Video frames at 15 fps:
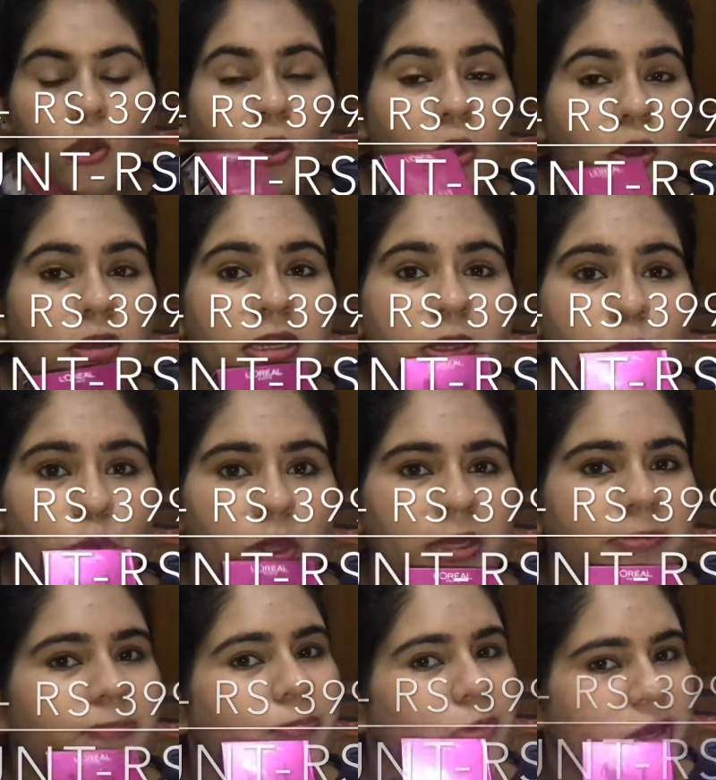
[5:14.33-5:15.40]

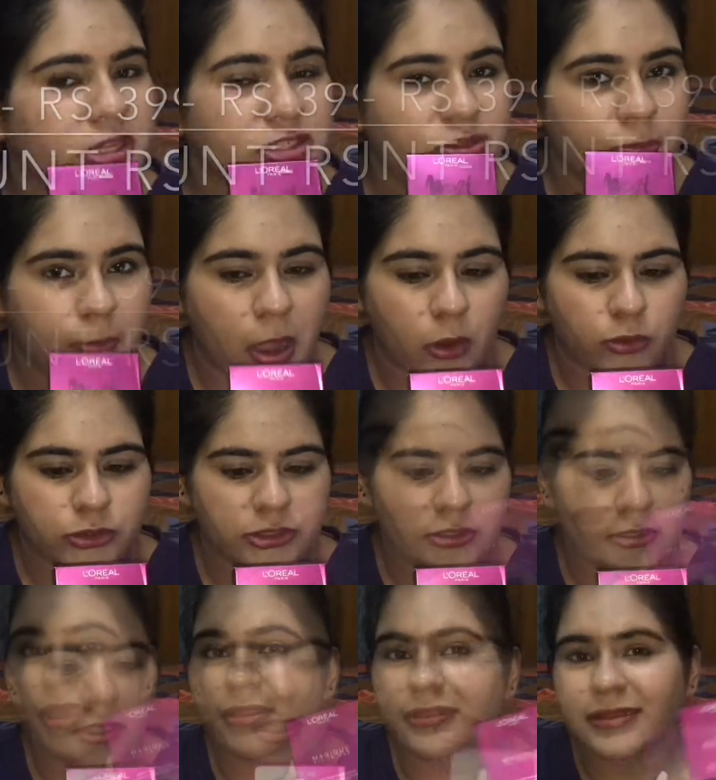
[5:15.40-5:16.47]
All-in-One Pressed
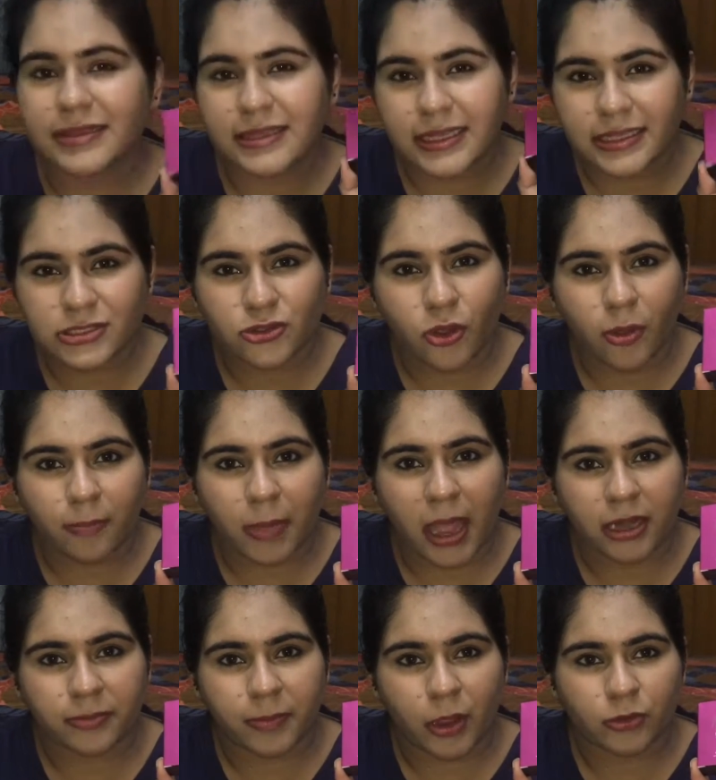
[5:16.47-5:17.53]
Powder. This
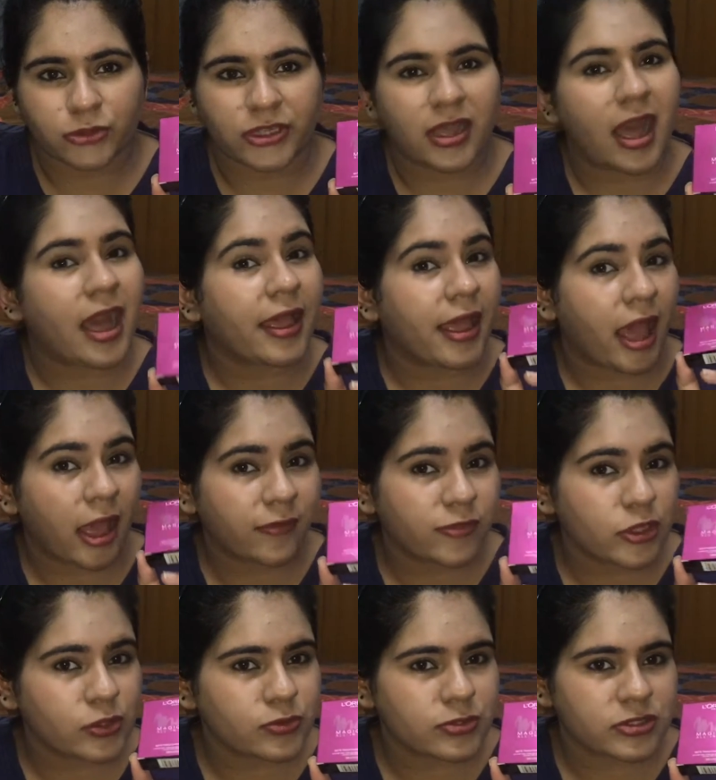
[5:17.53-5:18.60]
compact powder, I have
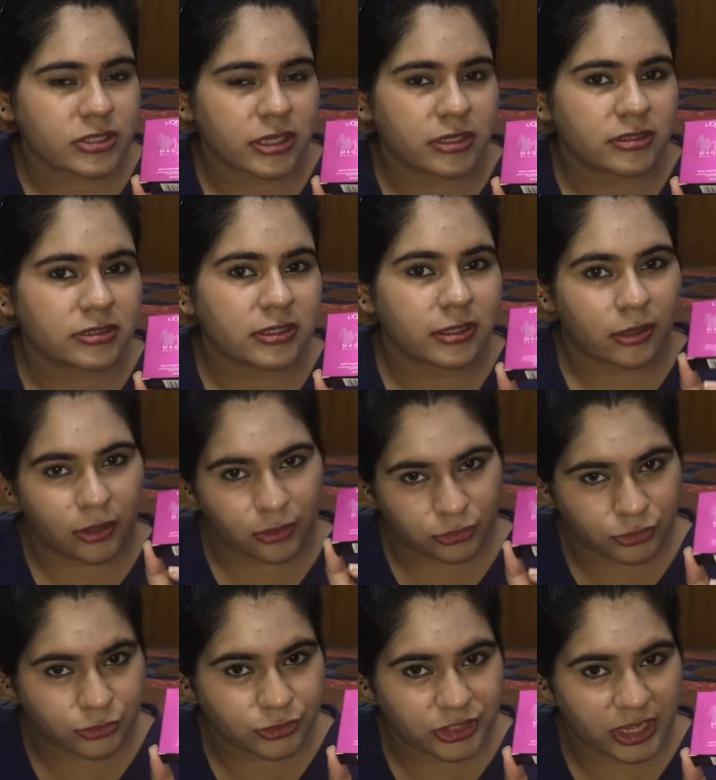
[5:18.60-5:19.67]
used it
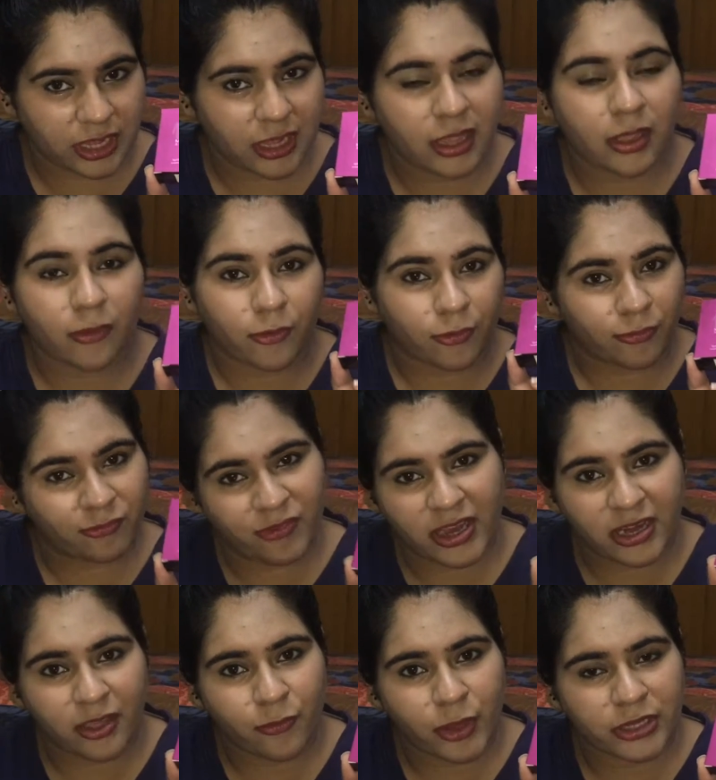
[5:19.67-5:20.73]
today
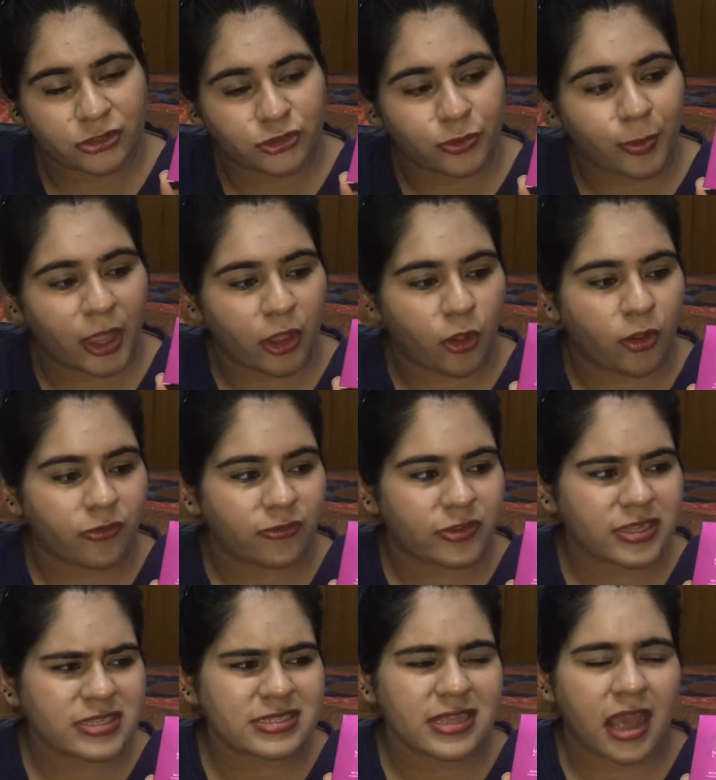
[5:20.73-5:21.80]
when I went to my
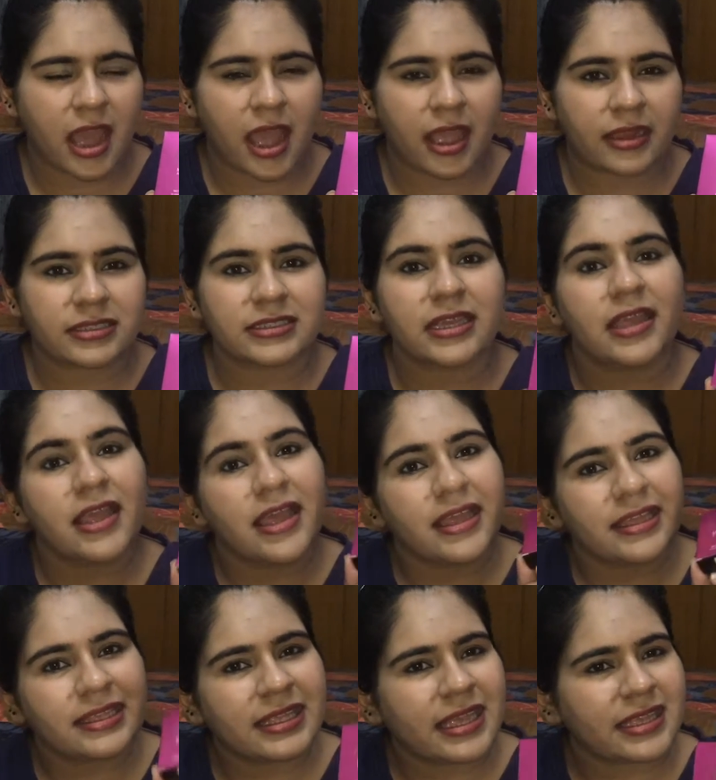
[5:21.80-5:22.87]
office, and
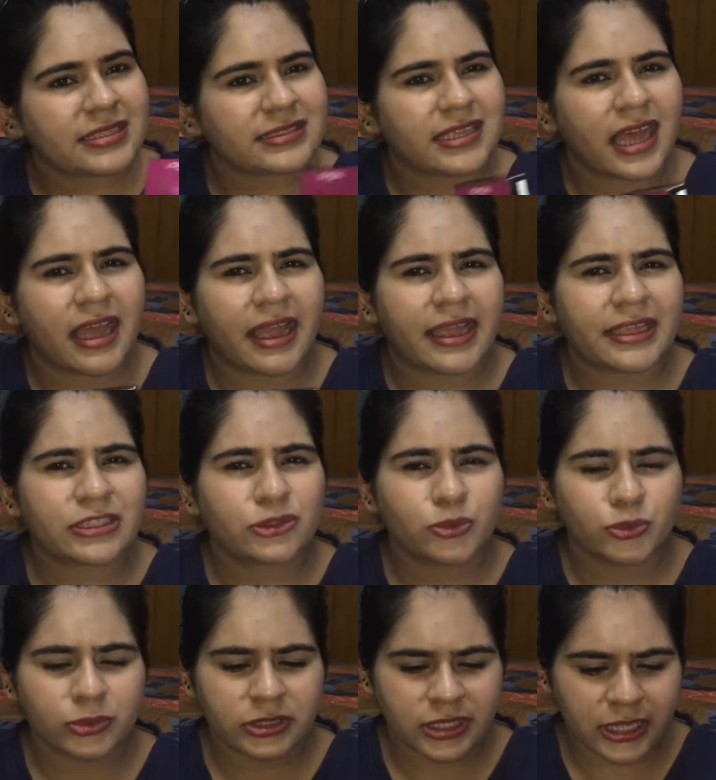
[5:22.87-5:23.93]
yes, I
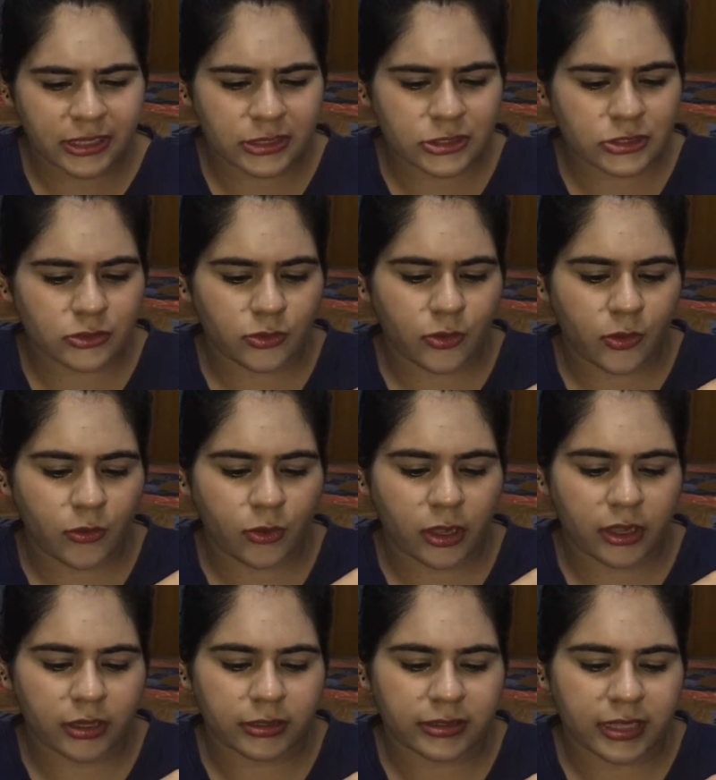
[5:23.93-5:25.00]
don't think so
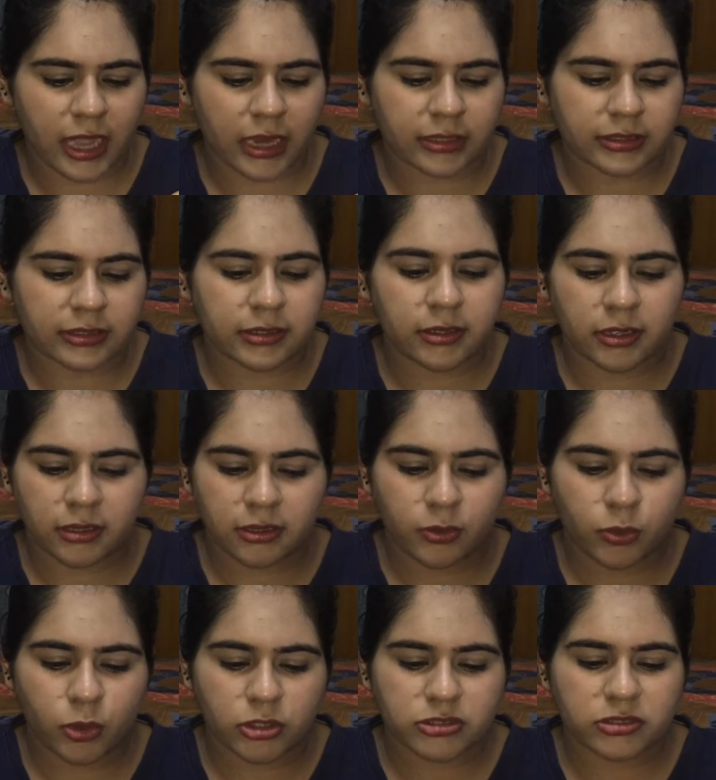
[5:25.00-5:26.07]
that the color
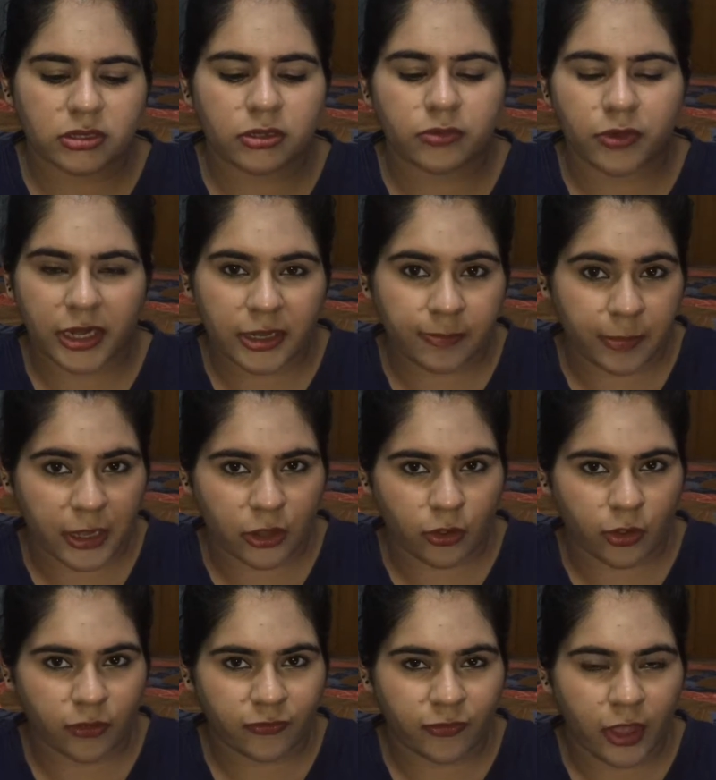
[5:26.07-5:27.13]
was a great
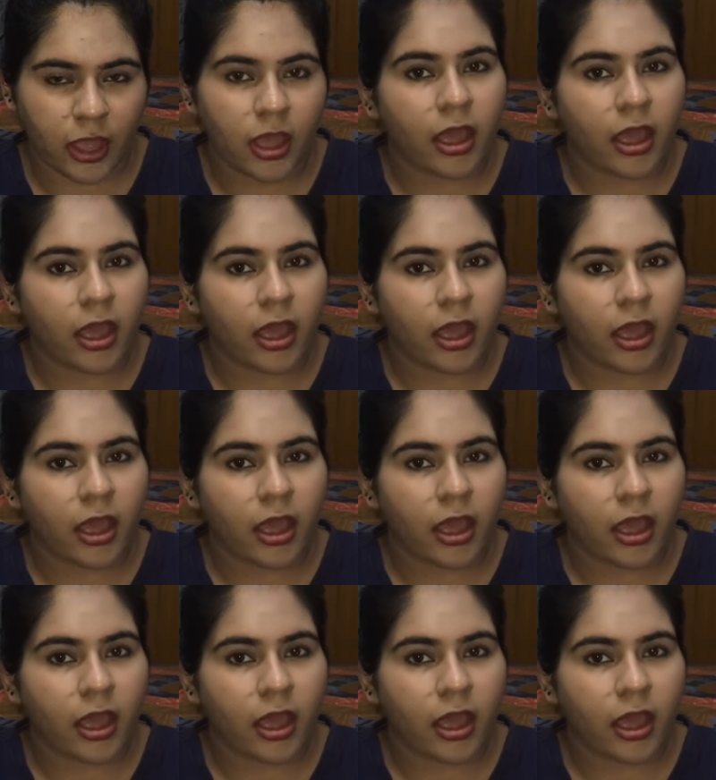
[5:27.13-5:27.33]
payoff.